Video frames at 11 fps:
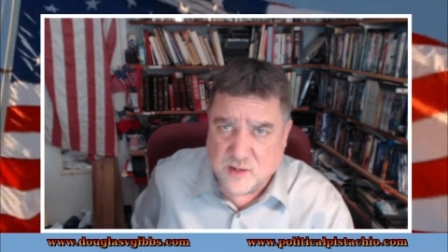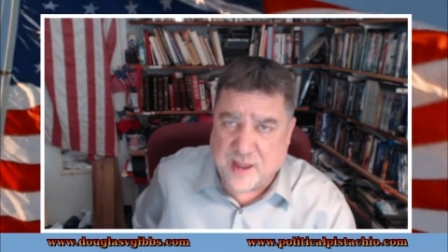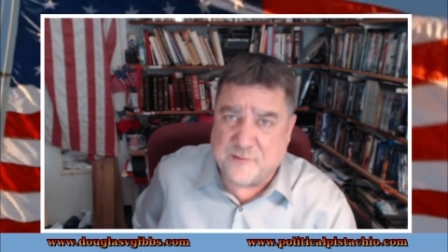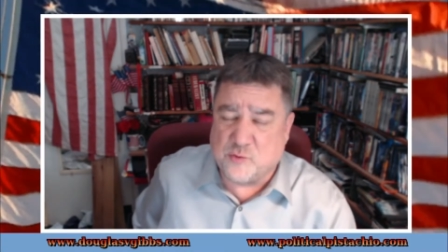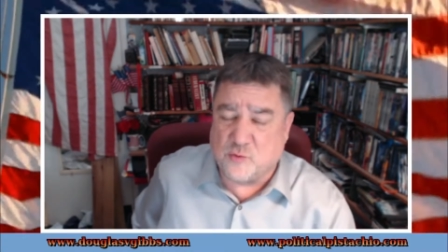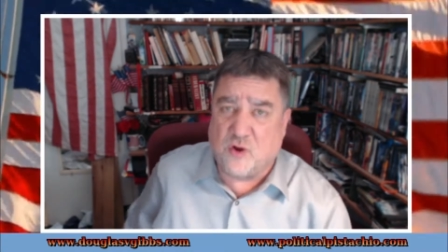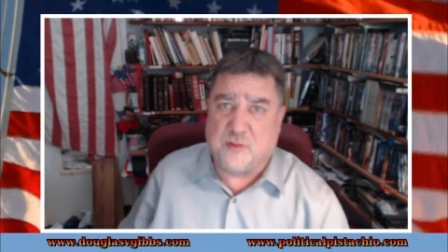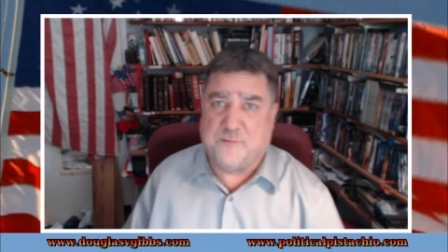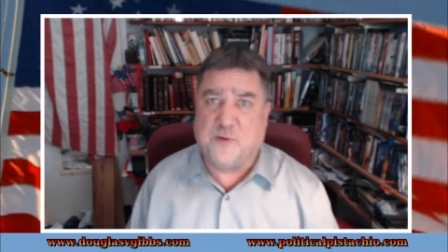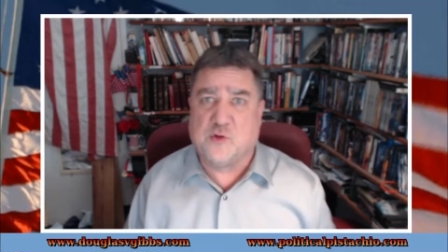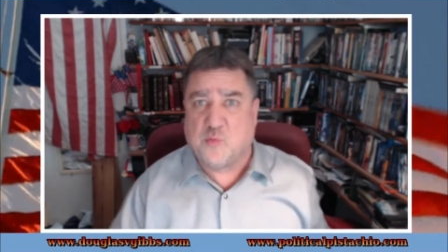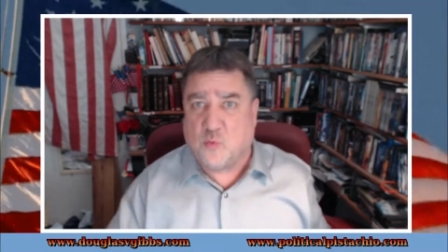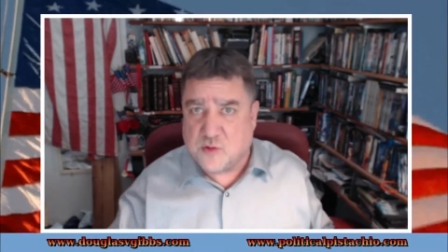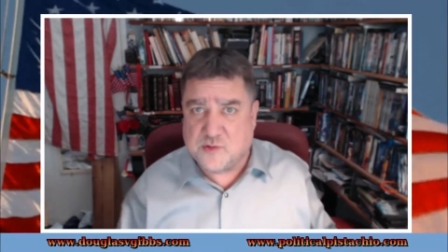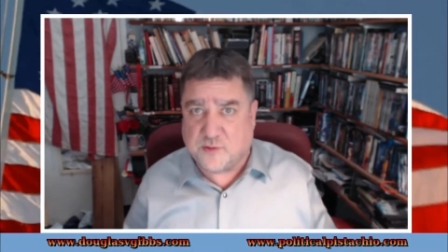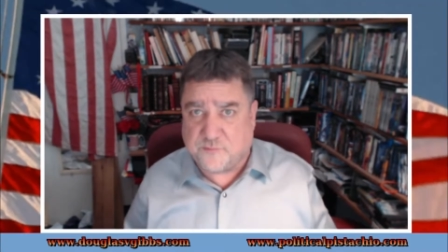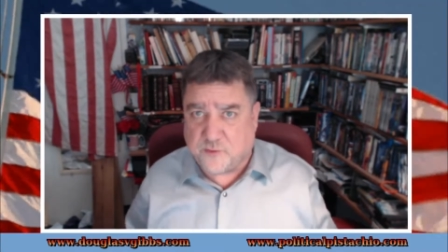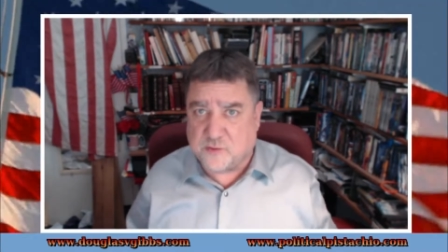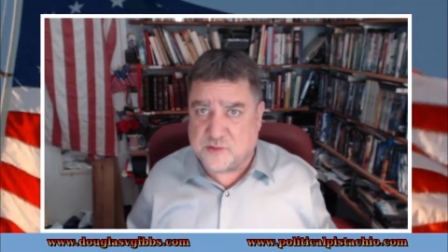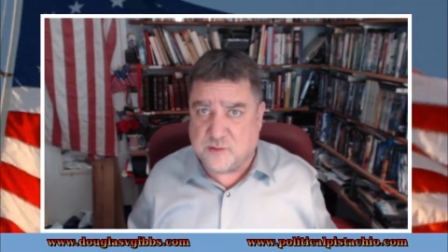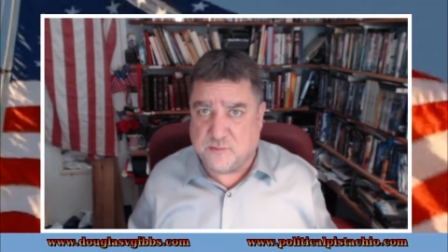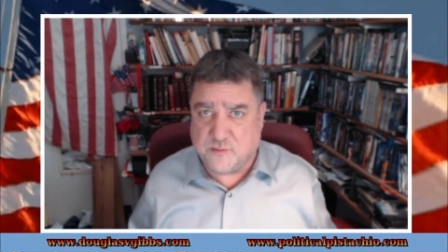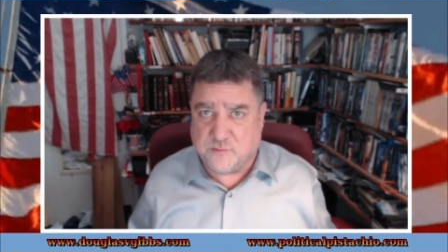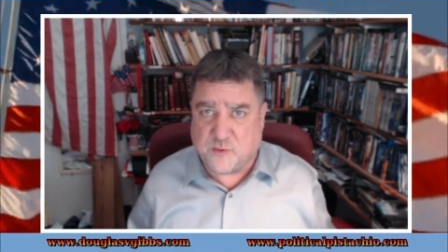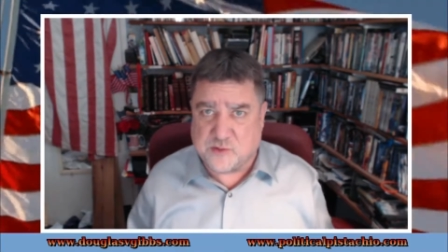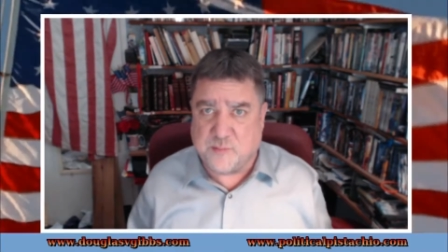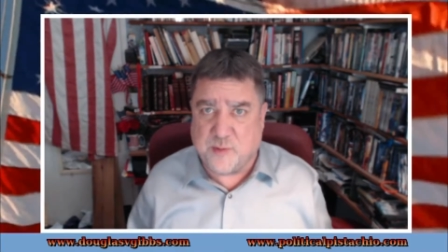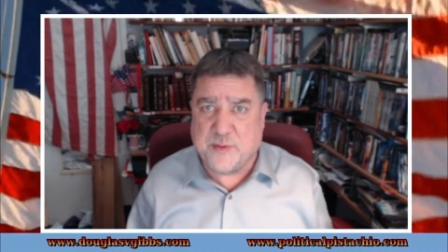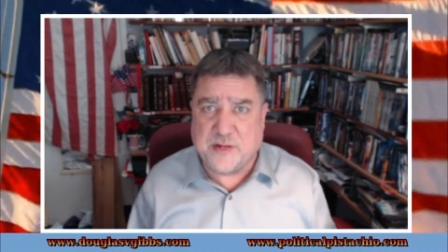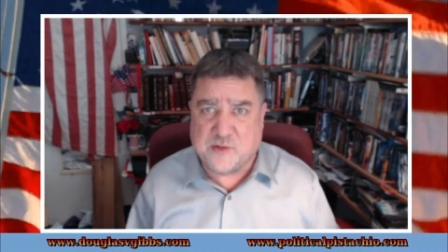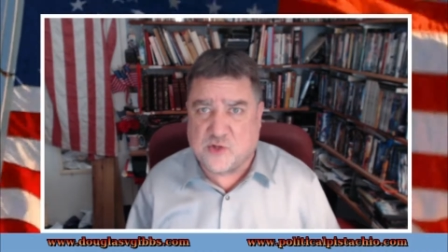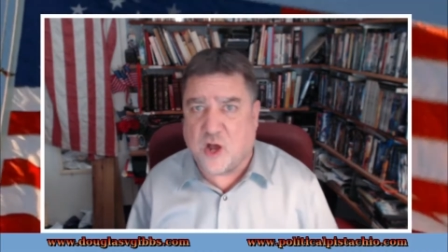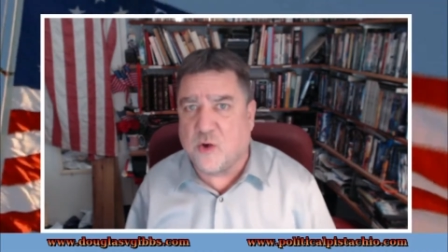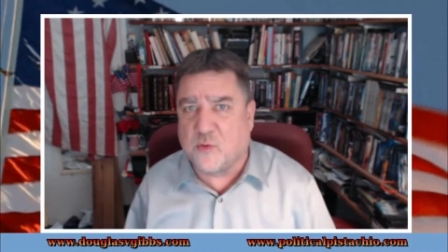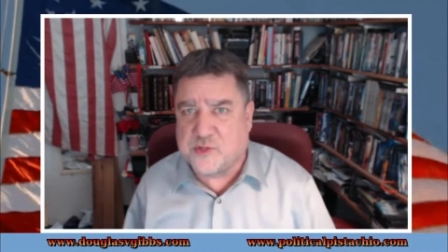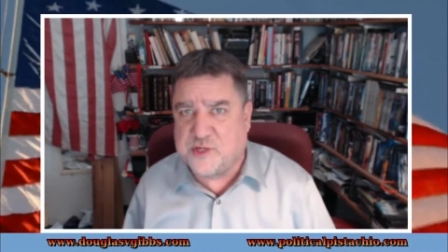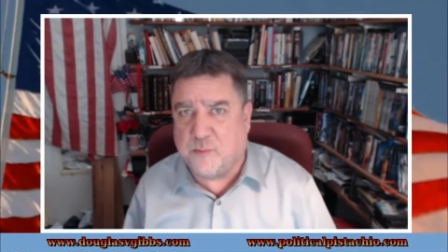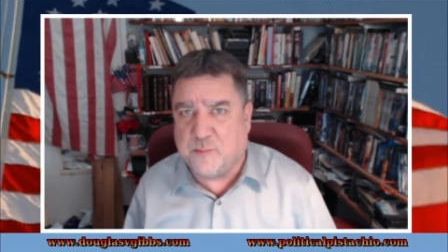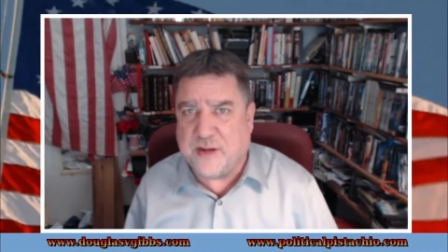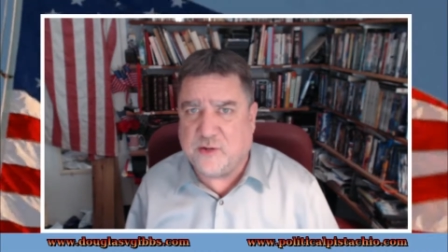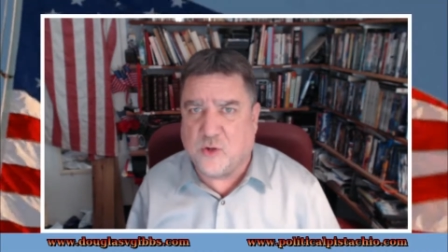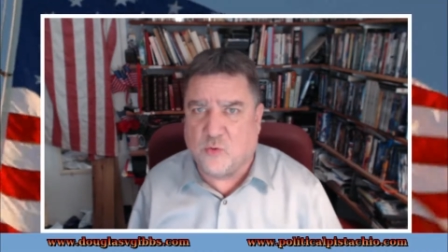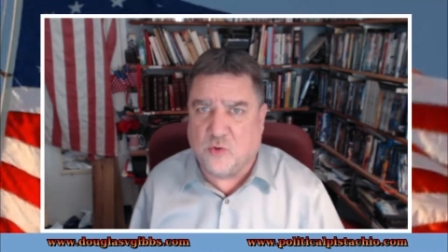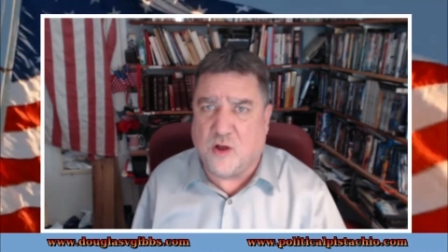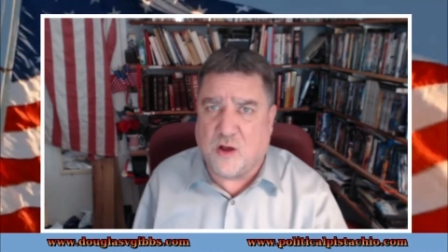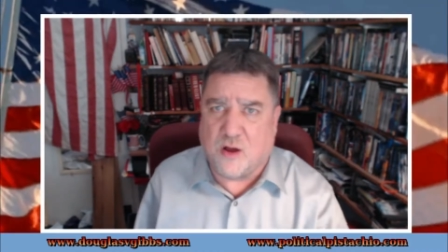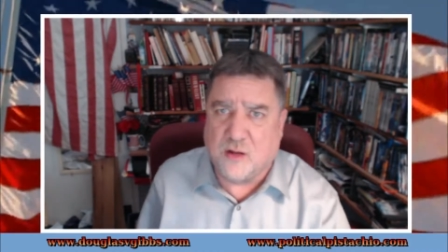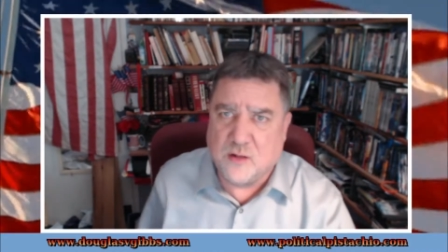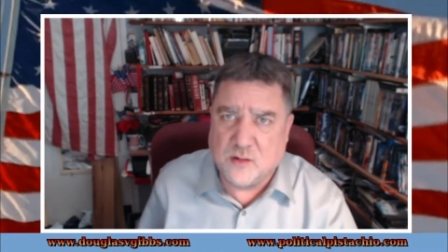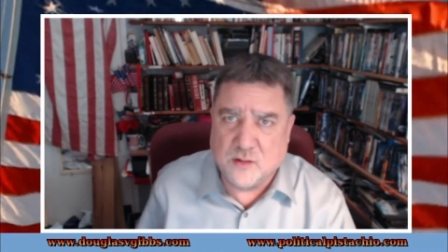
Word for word: After all, the first words of the First Amendment is, Congress shall make no law.